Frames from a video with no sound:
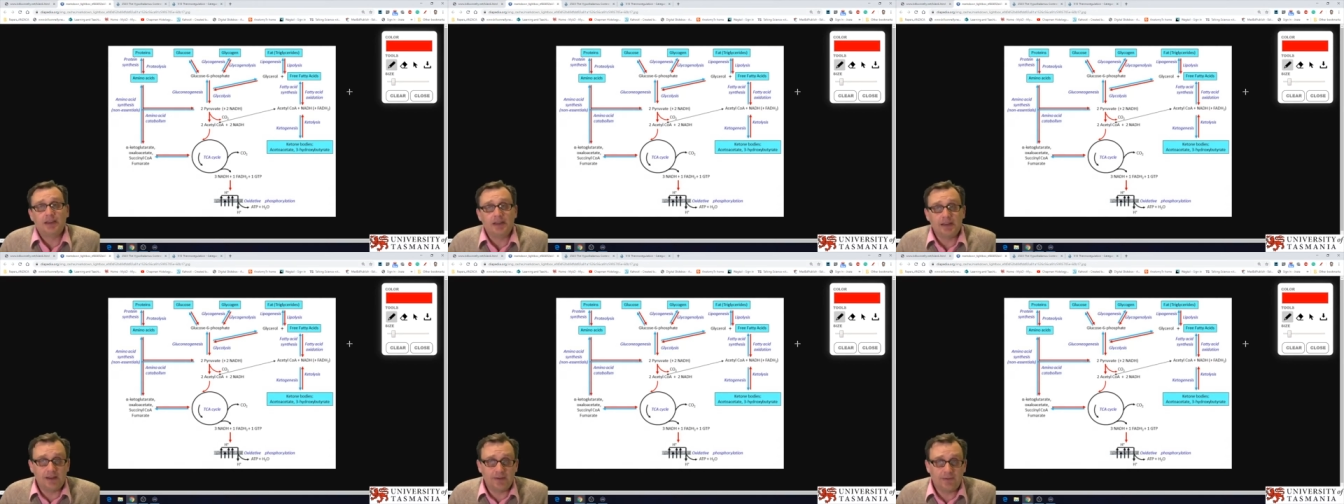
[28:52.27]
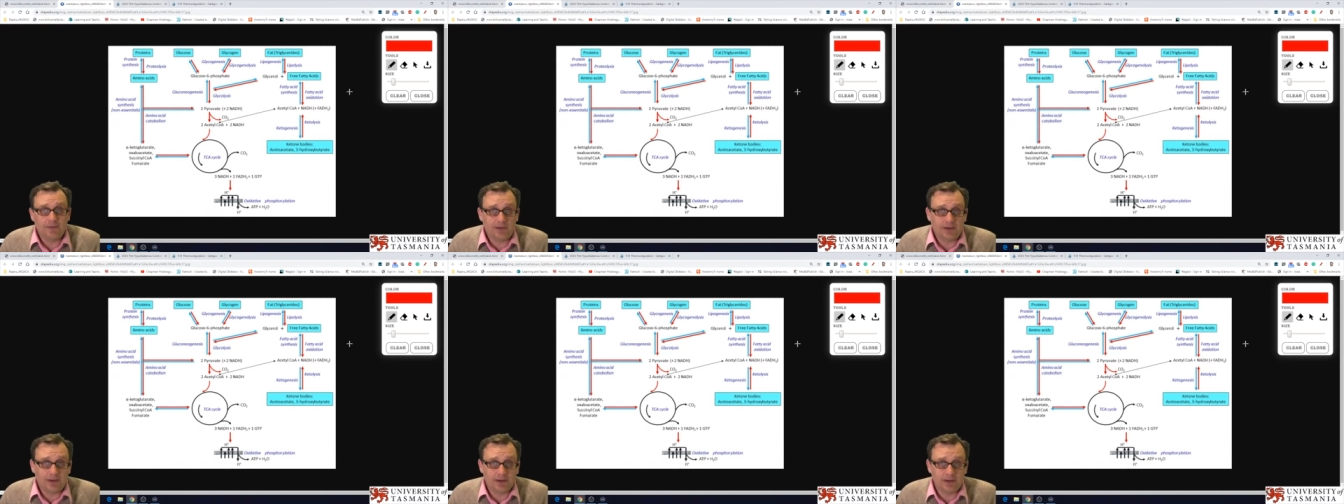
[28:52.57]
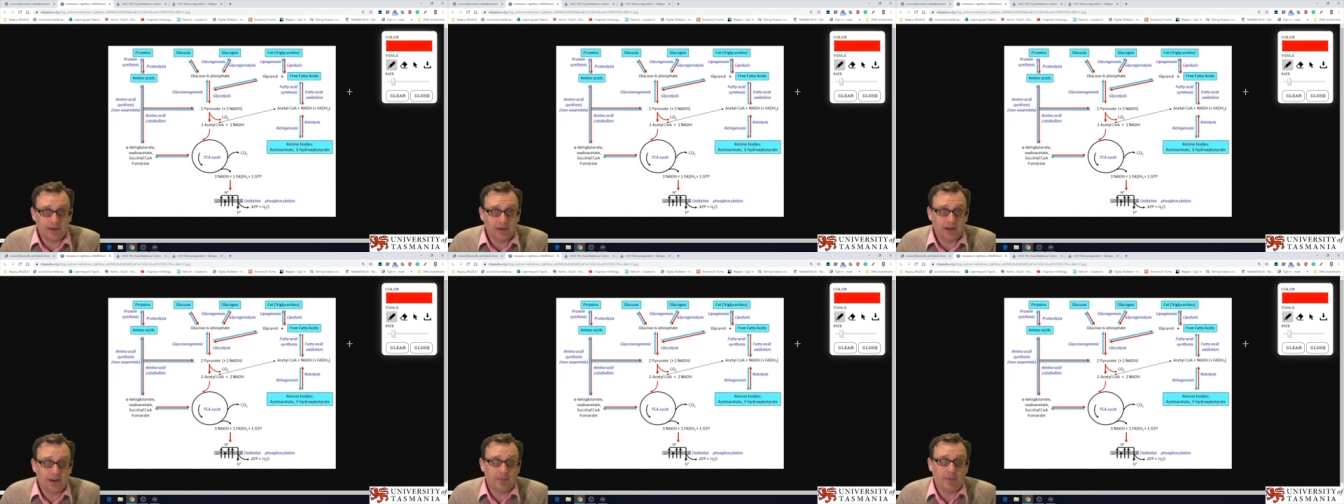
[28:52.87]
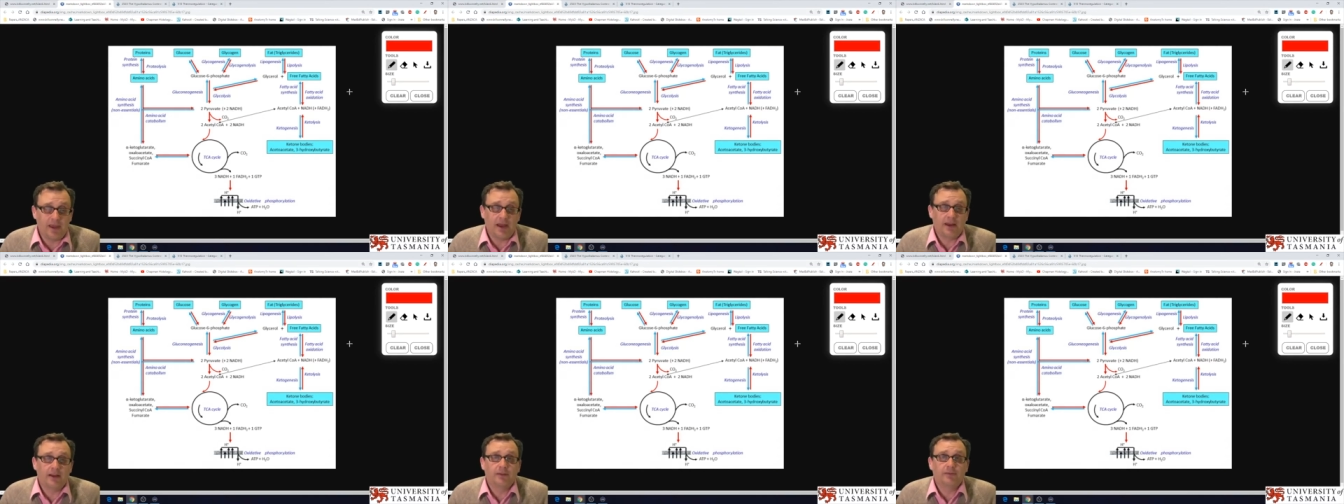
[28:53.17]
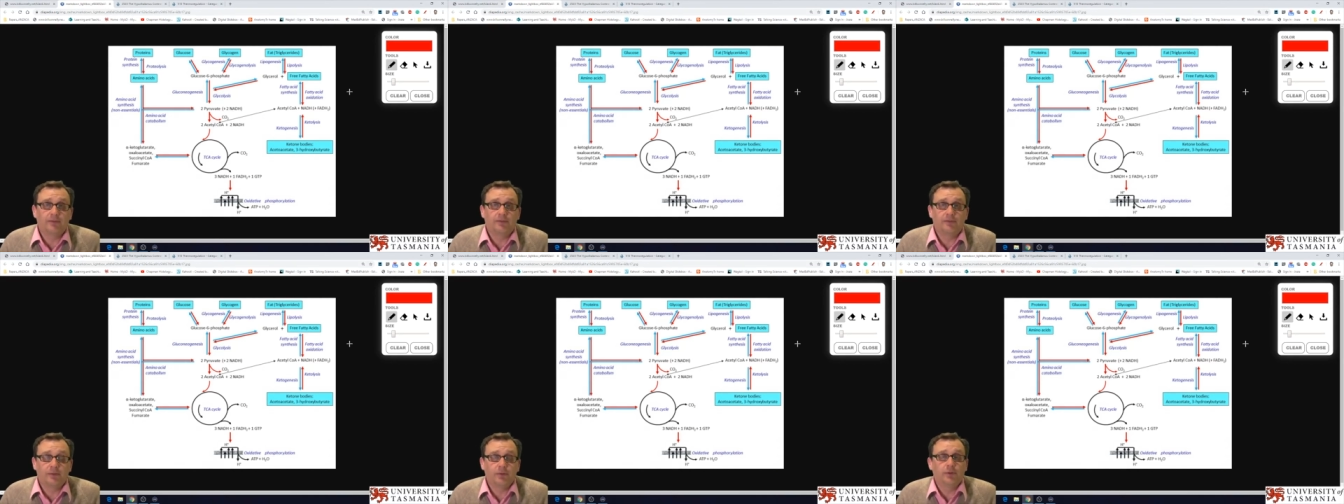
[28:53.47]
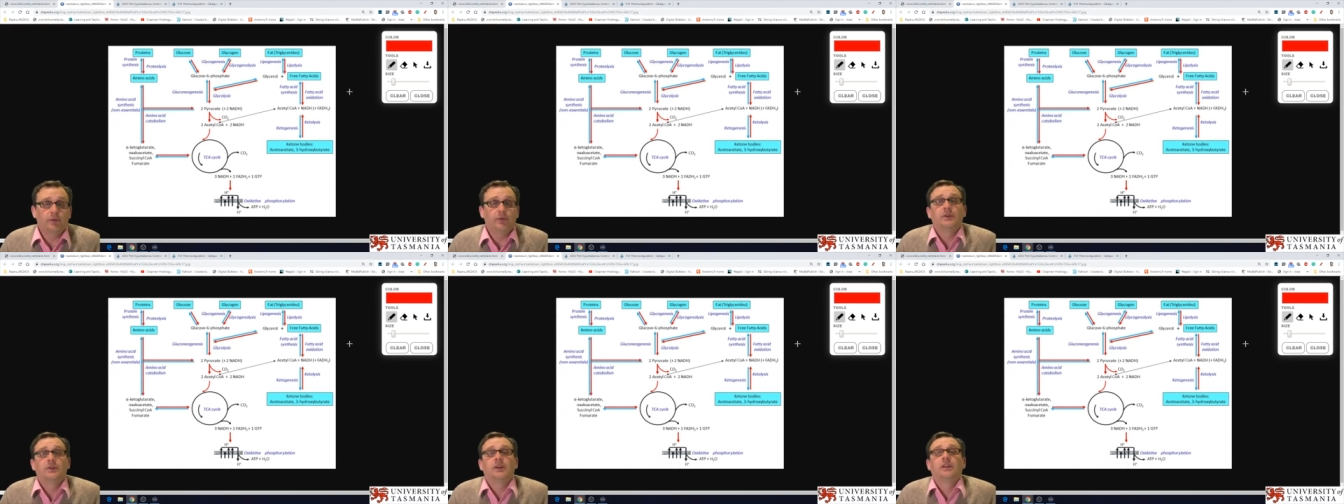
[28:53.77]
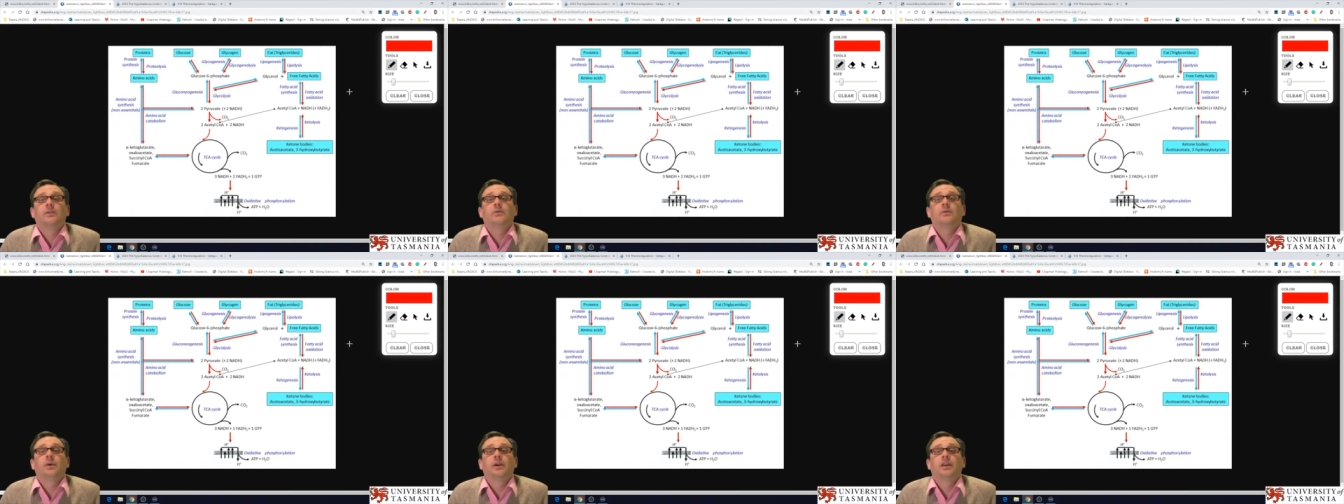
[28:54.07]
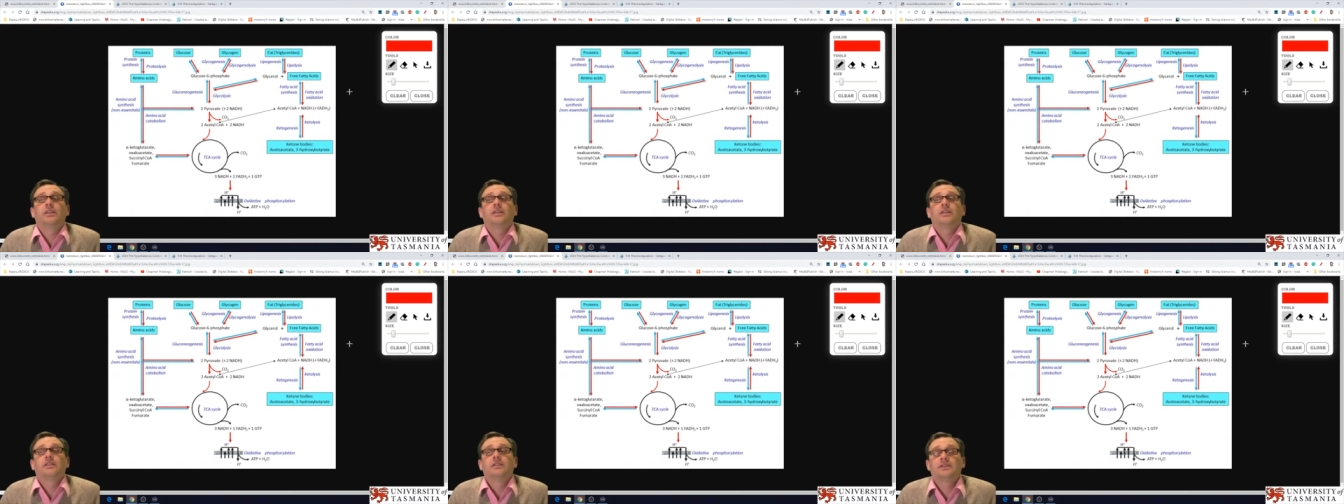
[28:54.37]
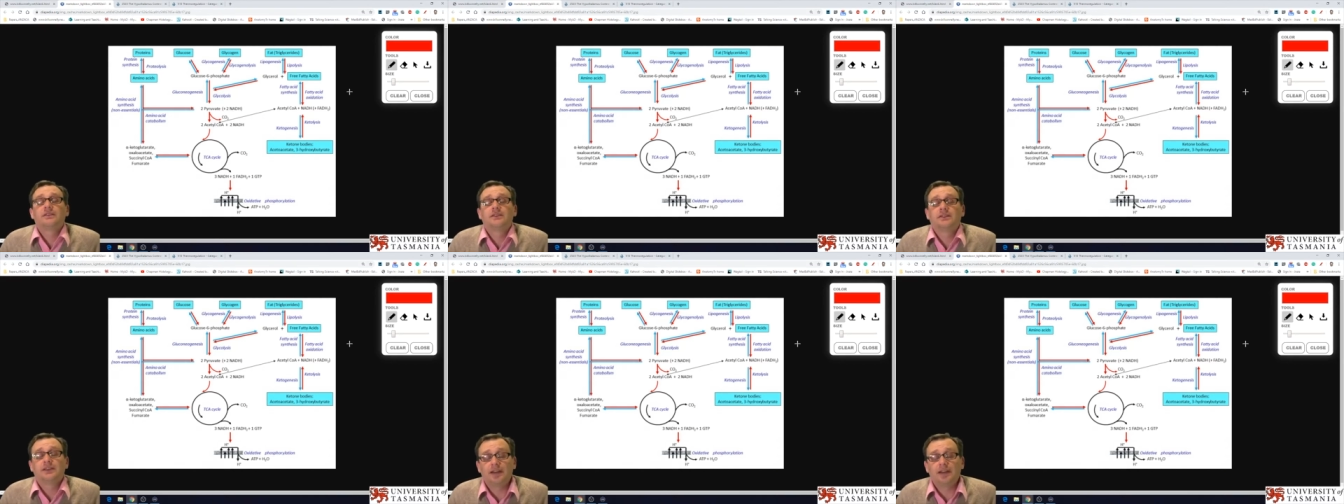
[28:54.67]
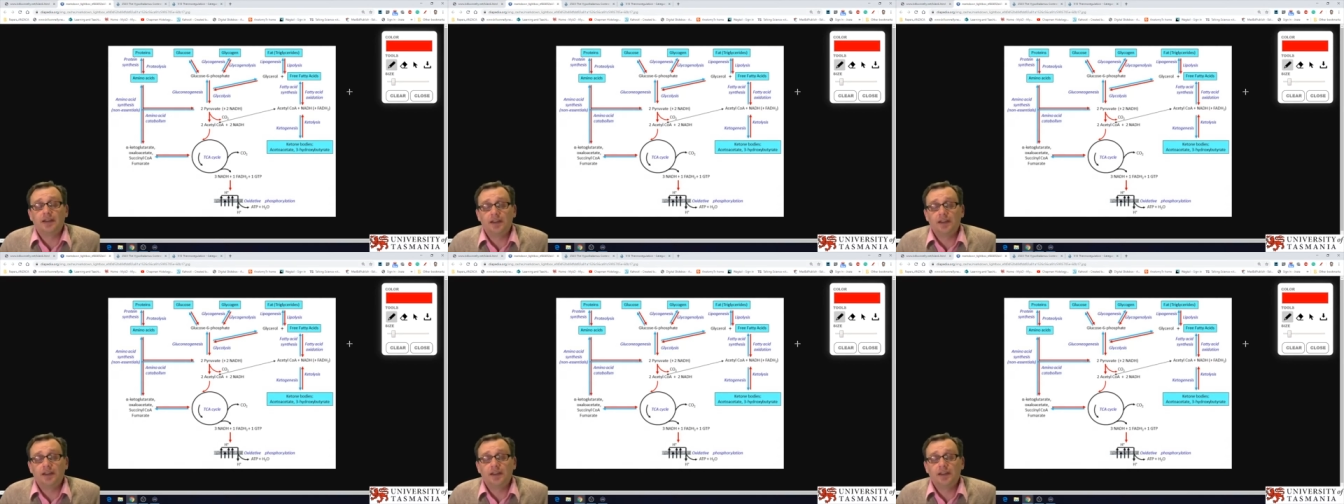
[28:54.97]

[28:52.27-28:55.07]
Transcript: significant amount of food and where the